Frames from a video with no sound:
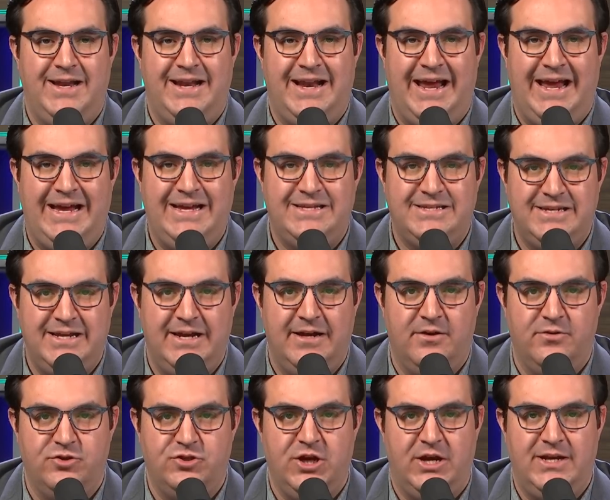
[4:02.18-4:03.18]
at
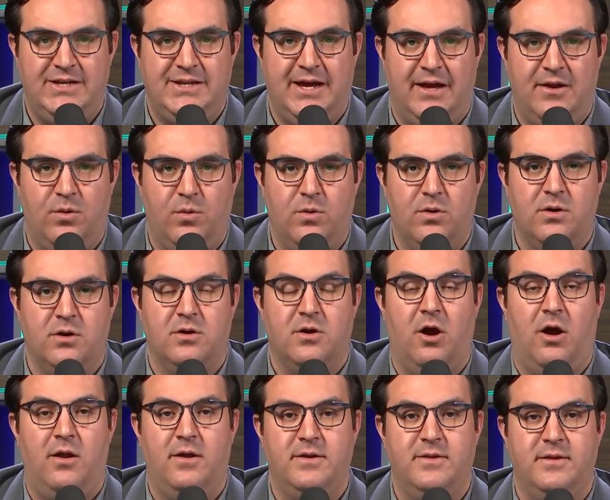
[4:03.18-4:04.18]
aclj.org or
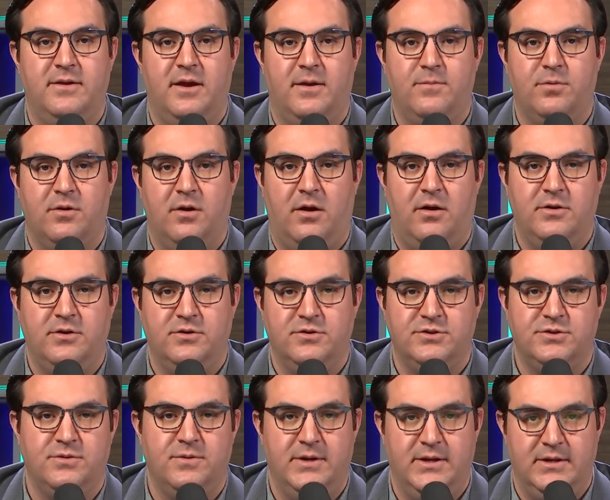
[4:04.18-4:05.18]
calling the number on your
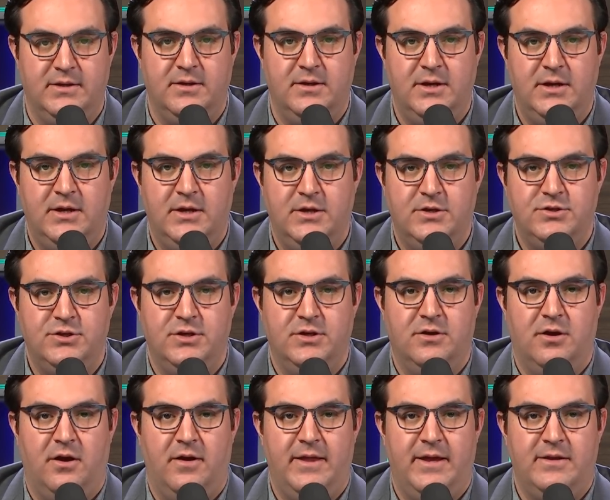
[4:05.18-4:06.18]
screen. So you
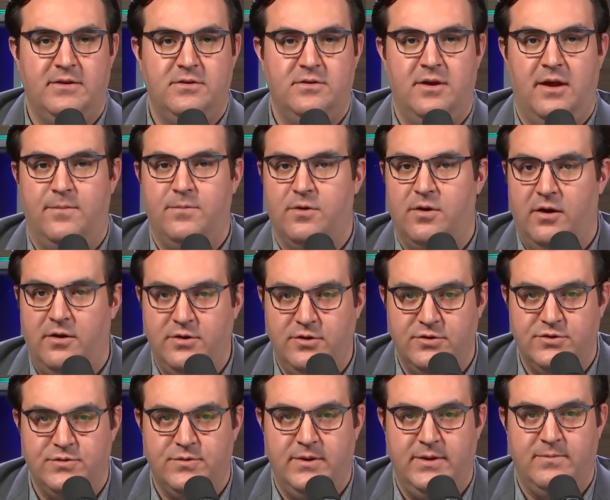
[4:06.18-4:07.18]
can call that number on
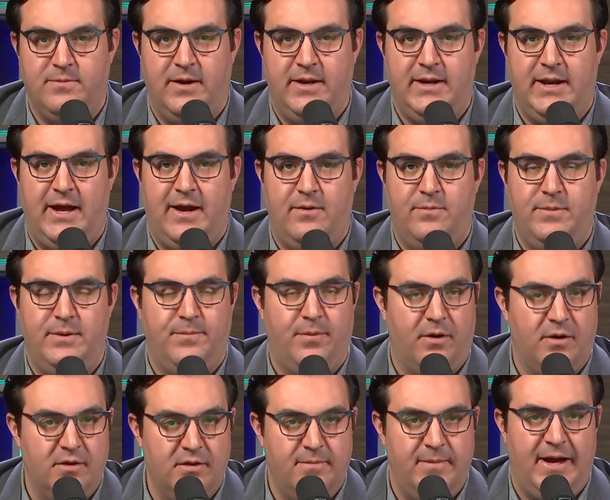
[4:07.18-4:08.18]
your screen right now and be
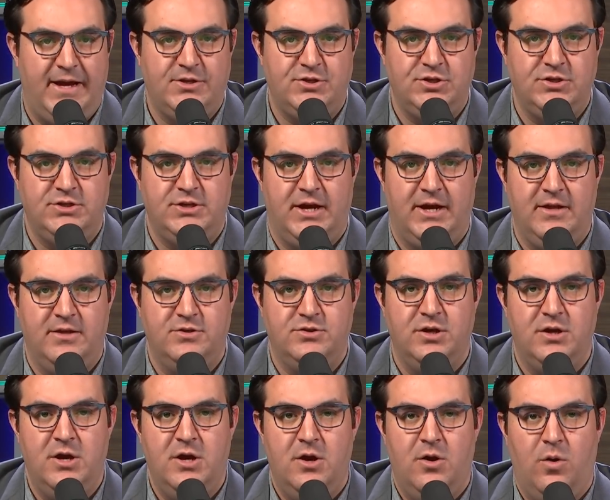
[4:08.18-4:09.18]
part of the matching
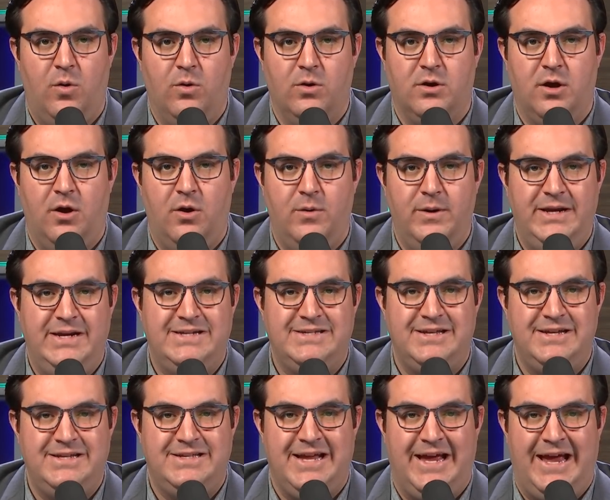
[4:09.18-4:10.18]
challenge, or go
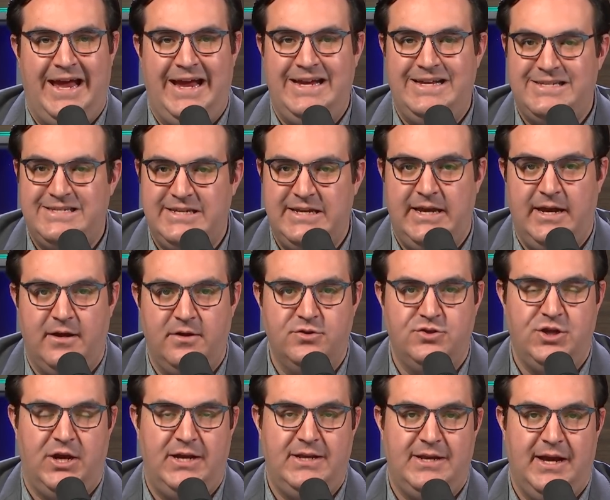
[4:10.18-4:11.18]
easily to
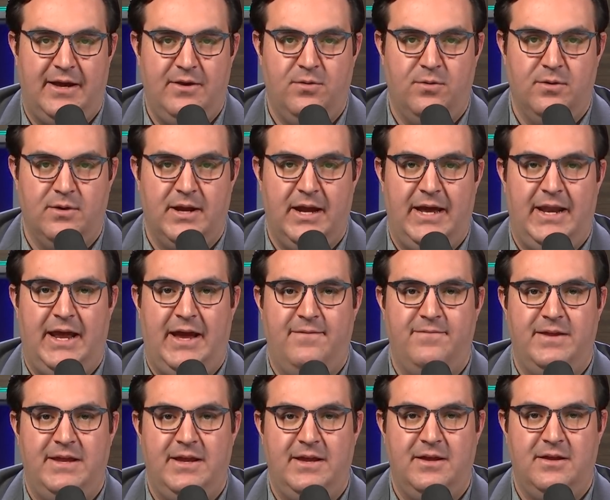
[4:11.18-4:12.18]
aclj.org and
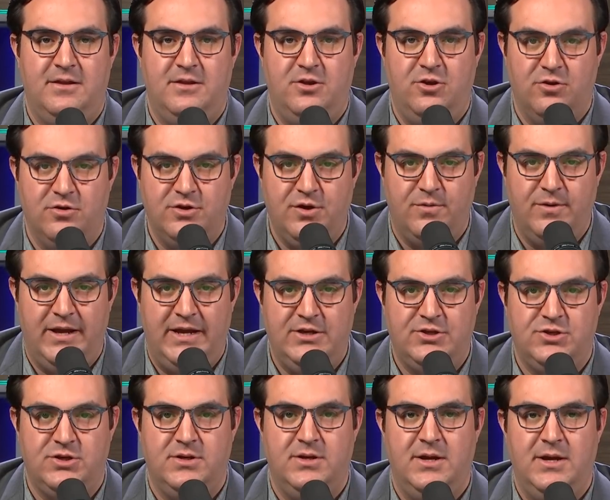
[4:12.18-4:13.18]
have your
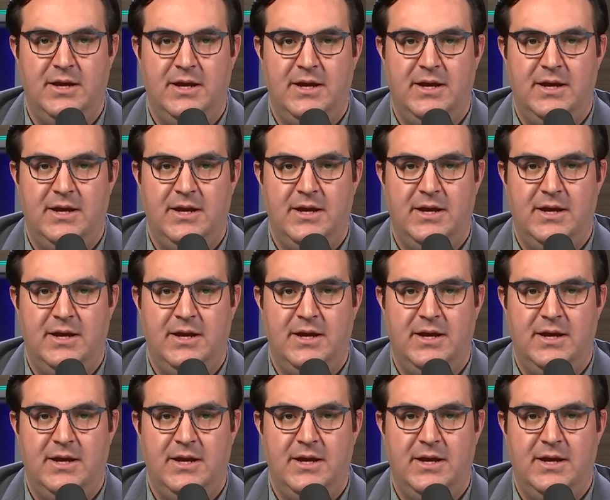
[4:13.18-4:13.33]
donation,